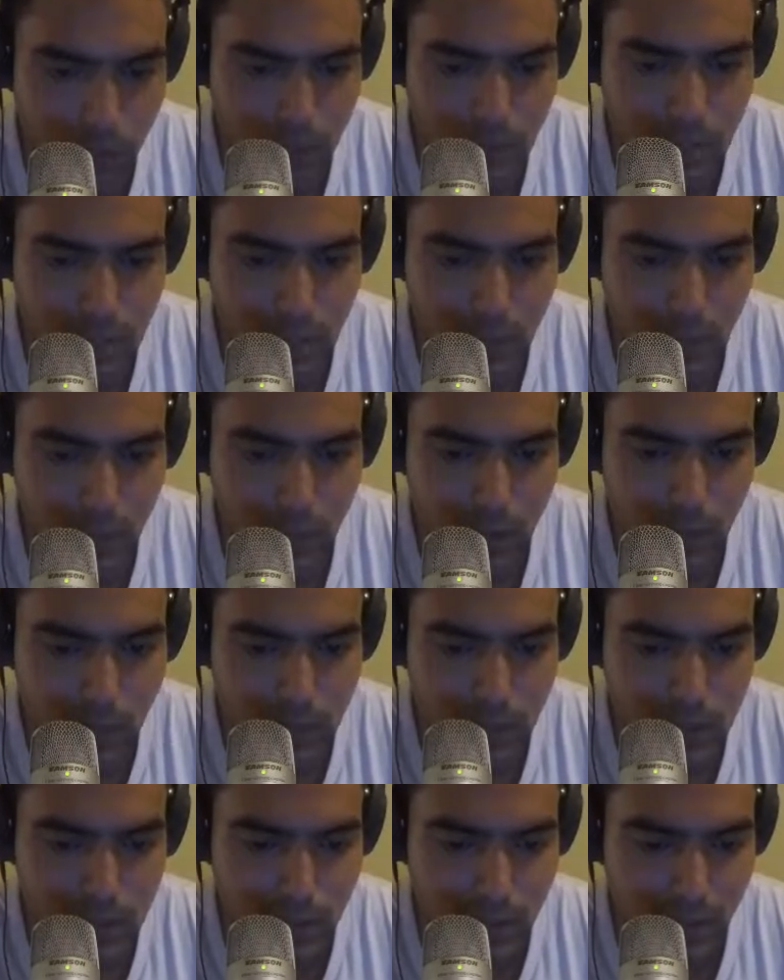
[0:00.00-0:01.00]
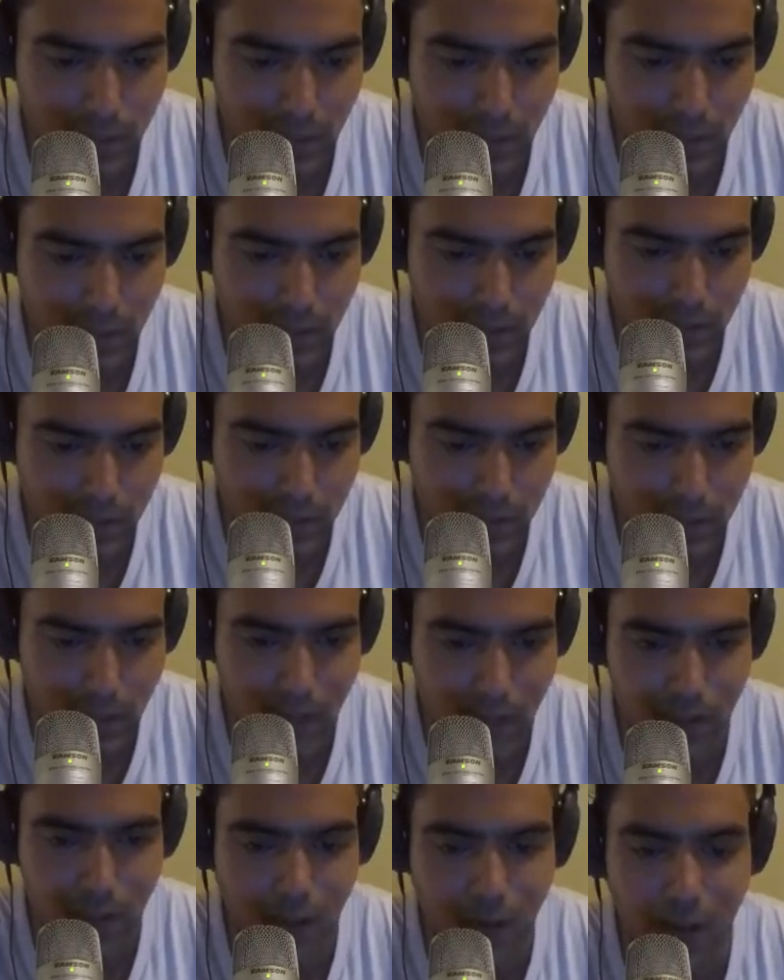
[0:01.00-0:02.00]
Oh, I was hitting my own teammate.
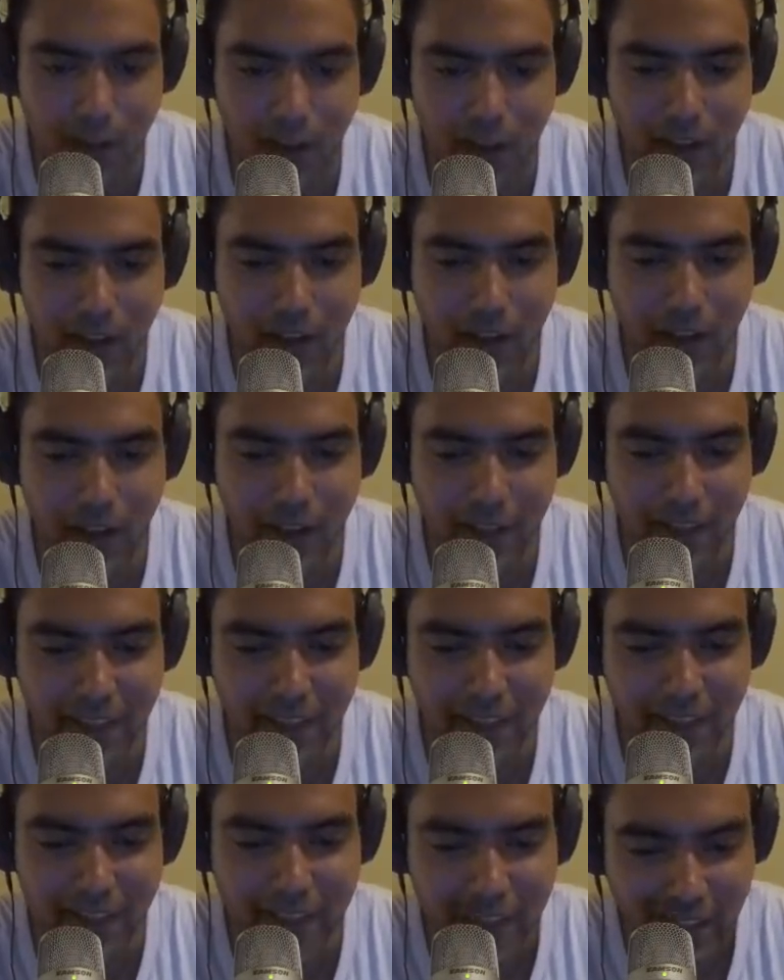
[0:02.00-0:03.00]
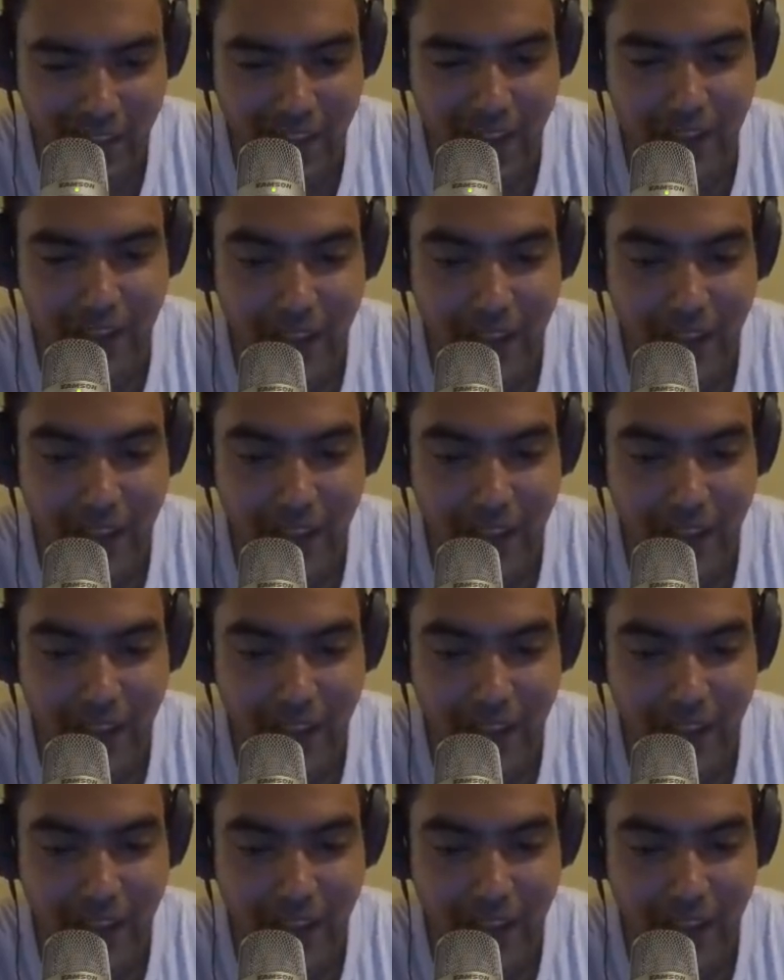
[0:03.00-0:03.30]
LOL!